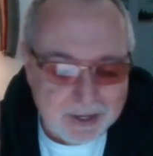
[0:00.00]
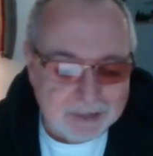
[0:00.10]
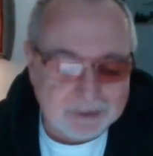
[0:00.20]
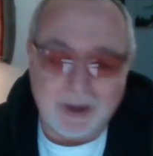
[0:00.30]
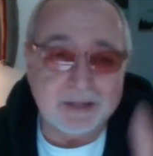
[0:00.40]

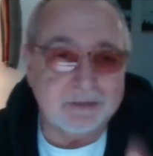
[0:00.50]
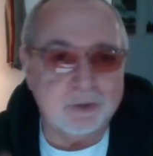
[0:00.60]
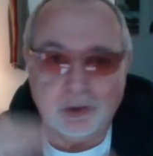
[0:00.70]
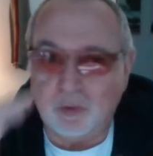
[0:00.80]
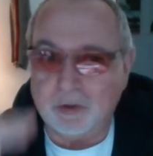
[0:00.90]
So, and it's a
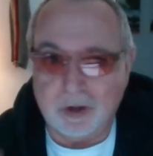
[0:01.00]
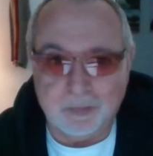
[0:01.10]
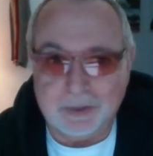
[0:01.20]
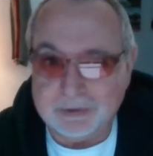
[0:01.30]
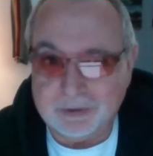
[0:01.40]
very short
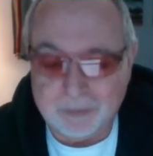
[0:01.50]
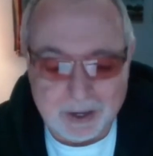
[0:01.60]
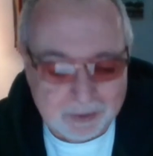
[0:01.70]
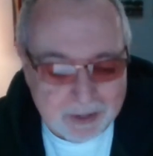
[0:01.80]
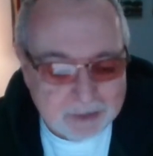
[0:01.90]
piece here
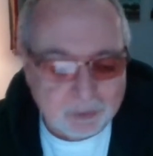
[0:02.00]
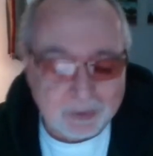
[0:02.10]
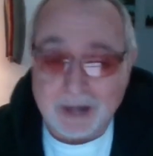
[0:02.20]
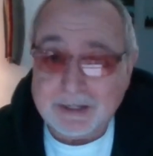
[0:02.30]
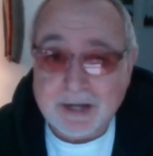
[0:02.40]
about her. So
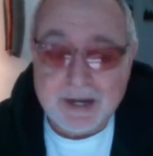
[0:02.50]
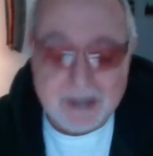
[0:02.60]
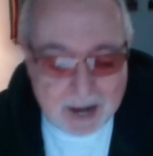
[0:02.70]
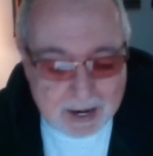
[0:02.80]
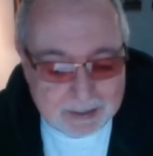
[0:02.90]
in
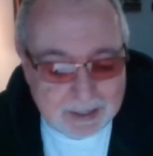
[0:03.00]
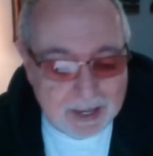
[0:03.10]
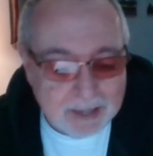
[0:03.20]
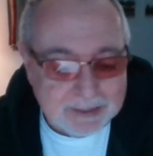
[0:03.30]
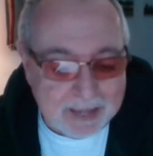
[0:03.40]
1989,
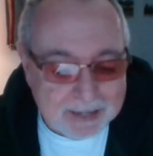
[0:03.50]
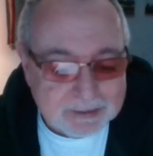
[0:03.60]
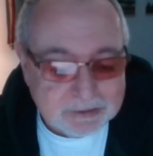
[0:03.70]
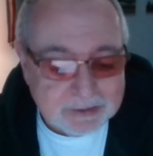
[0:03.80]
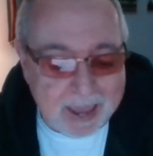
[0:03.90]

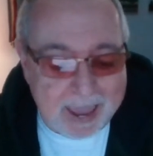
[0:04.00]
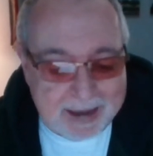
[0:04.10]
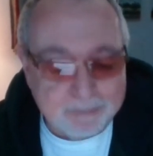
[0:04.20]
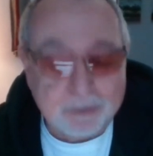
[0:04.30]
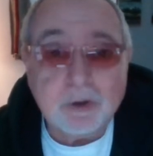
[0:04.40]
Candice
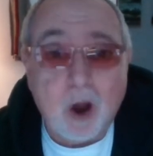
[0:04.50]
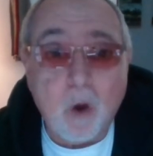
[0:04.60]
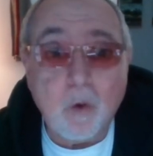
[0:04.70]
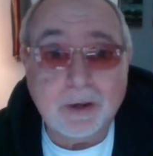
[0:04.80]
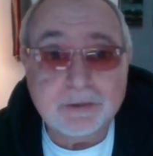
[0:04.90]
Amber
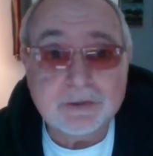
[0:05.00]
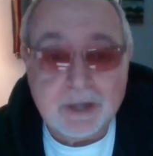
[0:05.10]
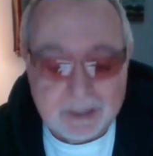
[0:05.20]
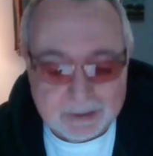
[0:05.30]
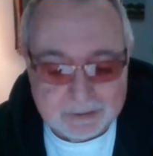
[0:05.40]
Owens
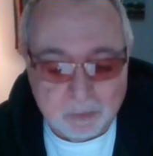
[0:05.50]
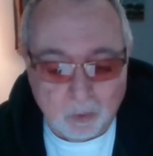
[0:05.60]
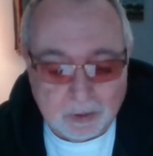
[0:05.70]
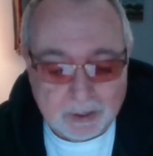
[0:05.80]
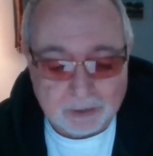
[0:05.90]
is
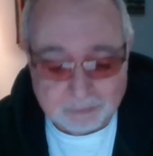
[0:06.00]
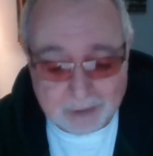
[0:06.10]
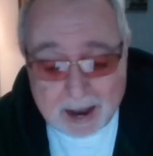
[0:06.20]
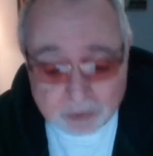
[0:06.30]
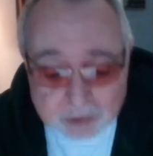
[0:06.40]
born.
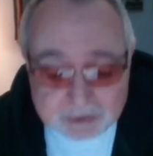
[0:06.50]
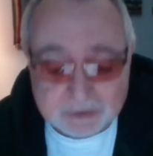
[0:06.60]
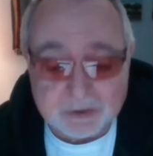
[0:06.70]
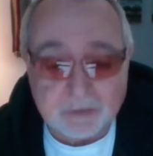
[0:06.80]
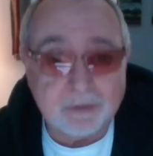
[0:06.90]
Now she's a
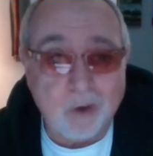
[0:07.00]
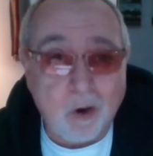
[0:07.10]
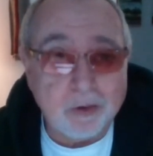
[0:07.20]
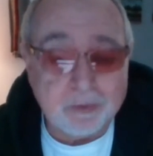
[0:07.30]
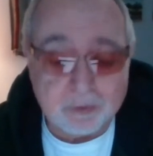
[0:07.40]
conservative
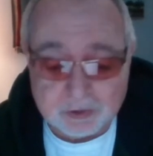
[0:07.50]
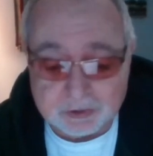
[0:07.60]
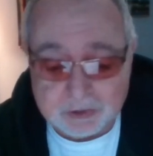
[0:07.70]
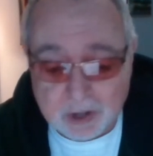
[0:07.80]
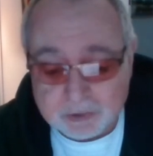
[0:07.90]
author,
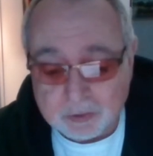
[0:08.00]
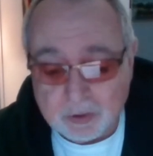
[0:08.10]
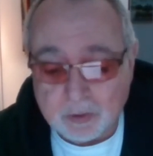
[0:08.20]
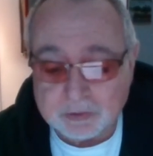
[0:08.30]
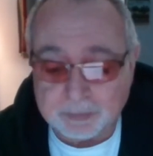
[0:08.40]
she's a talk show
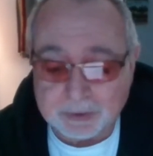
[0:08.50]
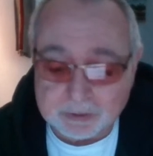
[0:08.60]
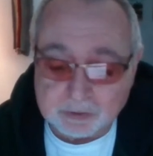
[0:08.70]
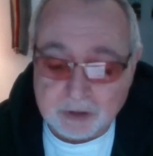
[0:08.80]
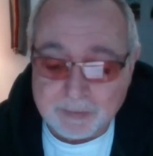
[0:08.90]
host, a
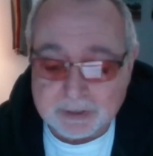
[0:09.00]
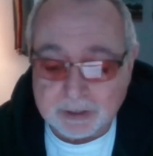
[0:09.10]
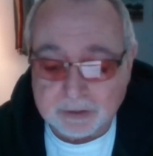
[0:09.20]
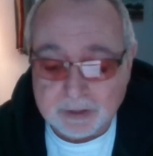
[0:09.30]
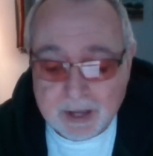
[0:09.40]
political
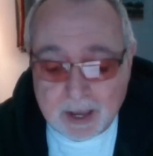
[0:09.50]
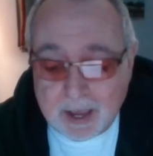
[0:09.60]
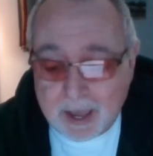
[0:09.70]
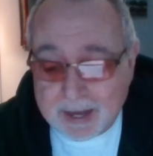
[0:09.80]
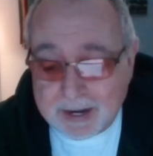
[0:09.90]
commentator,
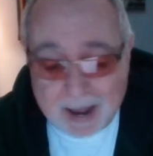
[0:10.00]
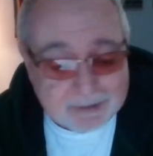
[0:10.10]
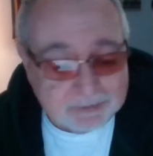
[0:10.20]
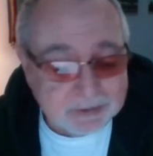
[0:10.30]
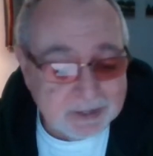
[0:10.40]
and an
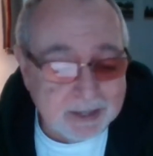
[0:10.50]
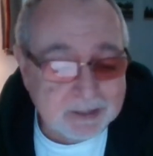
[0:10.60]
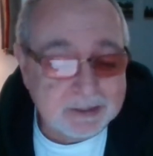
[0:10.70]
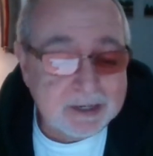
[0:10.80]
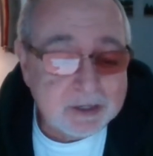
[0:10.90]
activist.
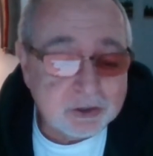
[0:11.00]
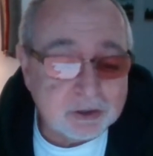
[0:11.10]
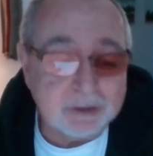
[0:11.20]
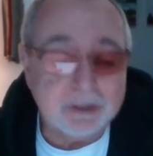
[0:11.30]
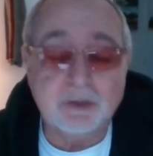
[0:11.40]
And
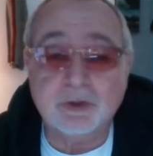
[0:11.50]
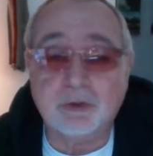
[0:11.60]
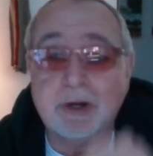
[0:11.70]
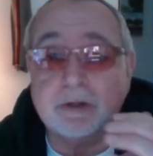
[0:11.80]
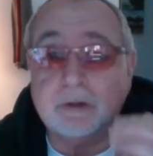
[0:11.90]
initially, she was
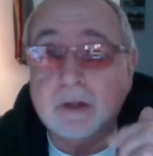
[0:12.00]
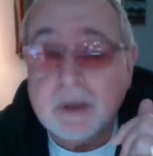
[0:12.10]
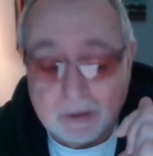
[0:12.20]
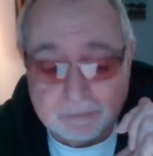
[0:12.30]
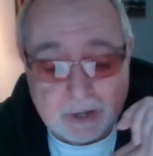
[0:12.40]
critical
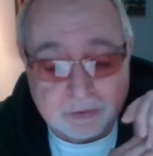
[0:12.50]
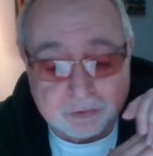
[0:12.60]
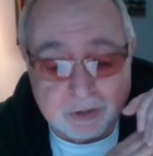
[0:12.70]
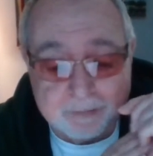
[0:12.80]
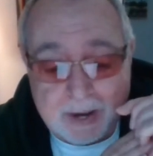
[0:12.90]
of Donald
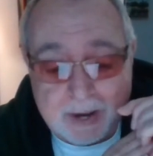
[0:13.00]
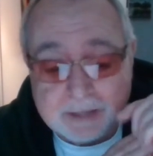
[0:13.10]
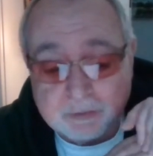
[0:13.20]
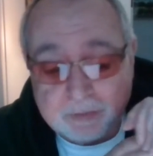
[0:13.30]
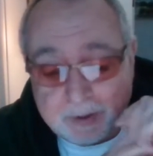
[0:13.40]
Trump
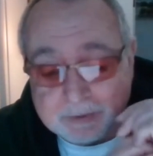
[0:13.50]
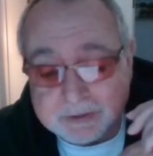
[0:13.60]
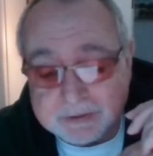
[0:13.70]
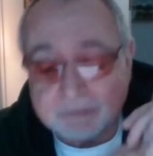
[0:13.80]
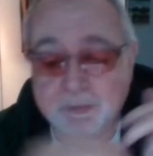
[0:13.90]
and the
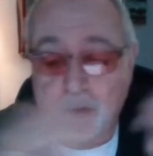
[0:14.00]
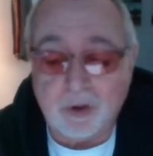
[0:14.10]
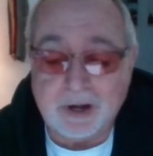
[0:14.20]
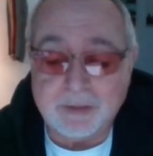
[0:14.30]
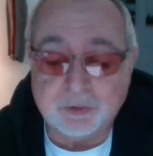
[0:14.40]
Republicans, and was
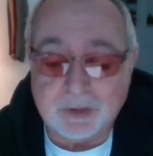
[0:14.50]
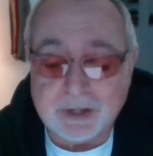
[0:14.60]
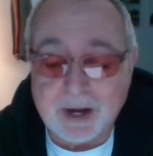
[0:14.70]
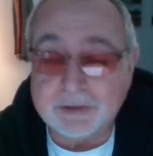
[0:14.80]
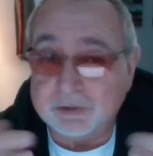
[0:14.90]
born on April
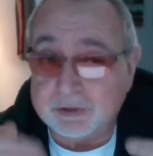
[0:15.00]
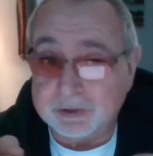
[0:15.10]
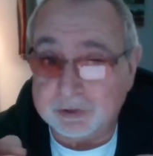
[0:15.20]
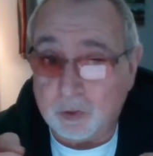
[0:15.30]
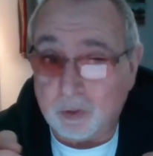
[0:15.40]
29th, so
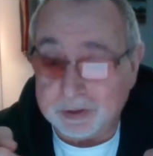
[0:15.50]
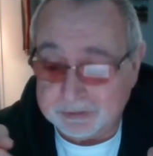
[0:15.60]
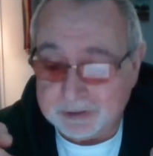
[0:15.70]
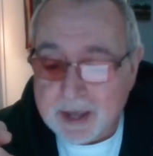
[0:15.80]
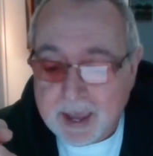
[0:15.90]
she's a
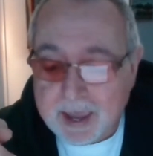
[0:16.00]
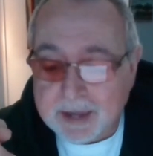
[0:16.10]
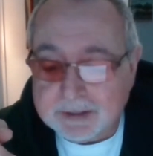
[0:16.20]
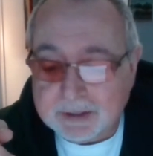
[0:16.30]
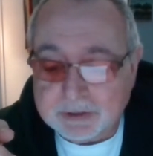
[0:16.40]
Taurus.
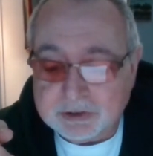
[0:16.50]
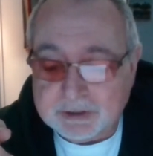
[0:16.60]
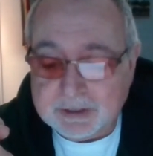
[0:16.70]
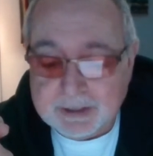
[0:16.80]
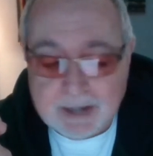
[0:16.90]
And
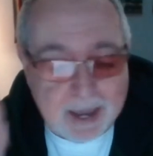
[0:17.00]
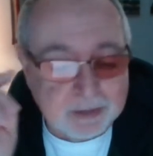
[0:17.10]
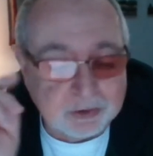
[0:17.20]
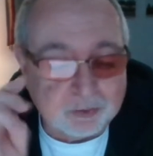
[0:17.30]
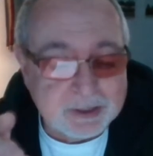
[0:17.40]
she
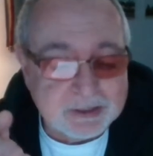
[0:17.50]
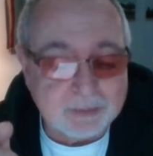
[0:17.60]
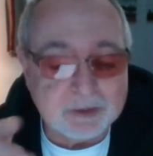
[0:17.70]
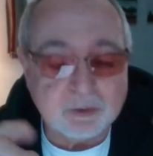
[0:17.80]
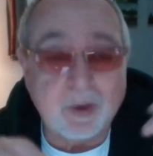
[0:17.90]
and three
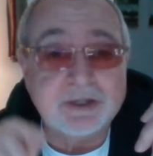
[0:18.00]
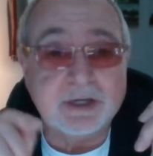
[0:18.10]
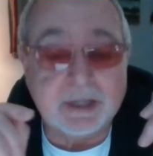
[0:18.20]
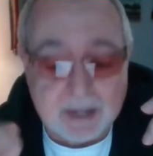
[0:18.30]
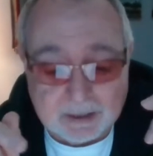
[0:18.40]
siblings were raised
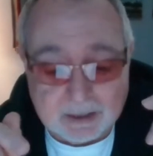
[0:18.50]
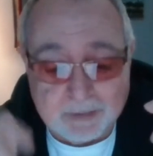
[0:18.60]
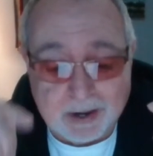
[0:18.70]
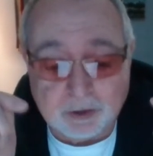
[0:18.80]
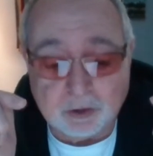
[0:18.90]
in Connecticut
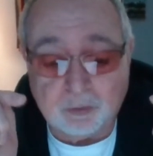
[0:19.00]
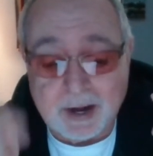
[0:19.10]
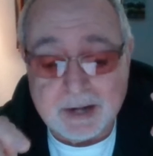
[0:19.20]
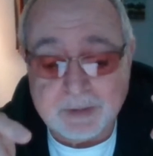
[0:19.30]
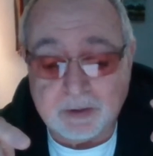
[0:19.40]
by her
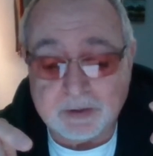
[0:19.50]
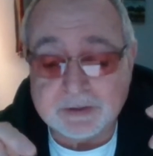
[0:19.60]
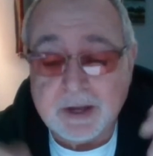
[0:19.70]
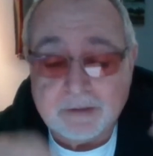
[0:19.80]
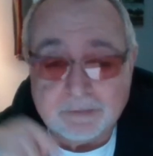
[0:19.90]

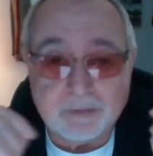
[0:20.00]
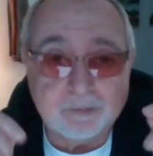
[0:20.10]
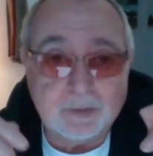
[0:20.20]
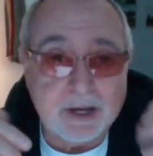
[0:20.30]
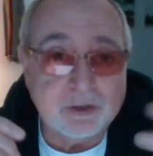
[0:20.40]
grandparents
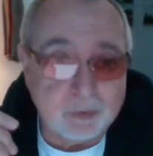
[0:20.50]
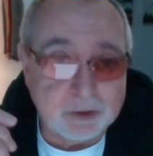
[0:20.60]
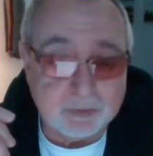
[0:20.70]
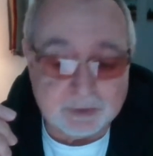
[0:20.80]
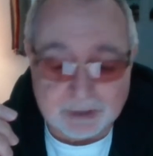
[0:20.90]
from the age when
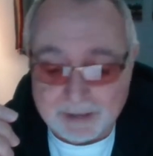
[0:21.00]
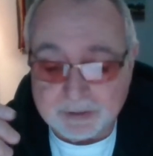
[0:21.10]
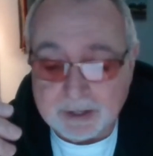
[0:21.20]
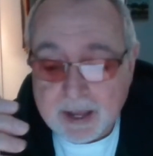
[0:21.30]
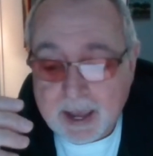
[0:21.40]
she was
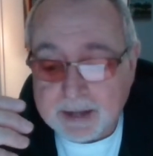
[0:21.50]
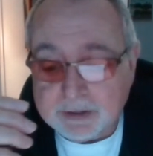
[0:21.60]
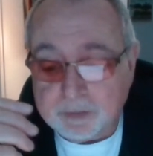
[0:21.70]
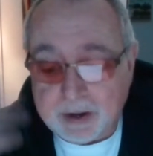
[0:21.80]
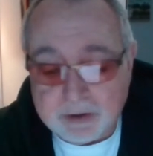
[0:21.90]
11. And
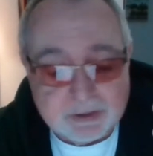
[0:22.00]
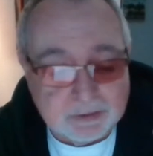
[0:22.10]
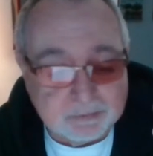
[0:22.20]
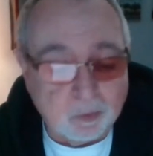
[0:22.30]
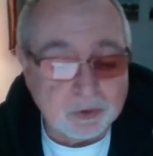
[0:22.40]
her parents had
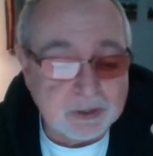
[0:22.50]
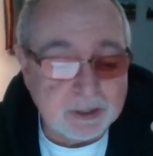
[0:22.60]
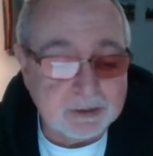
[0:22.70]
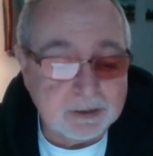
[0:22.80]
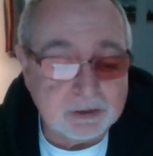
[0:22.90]
divorced,
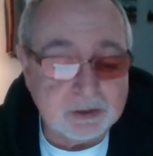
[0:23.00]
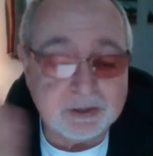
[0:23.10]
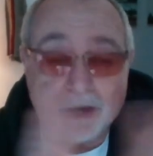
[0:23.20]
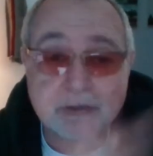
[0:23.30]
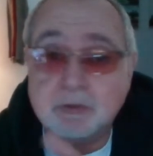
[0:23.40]
and she's
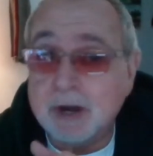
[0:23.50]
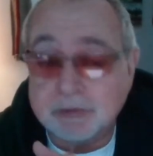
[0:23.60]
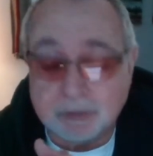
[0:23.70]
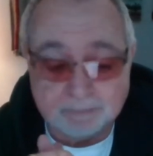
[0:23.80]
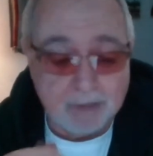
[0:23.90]
a high school
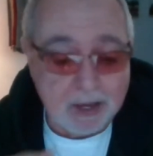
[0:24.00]
graduate.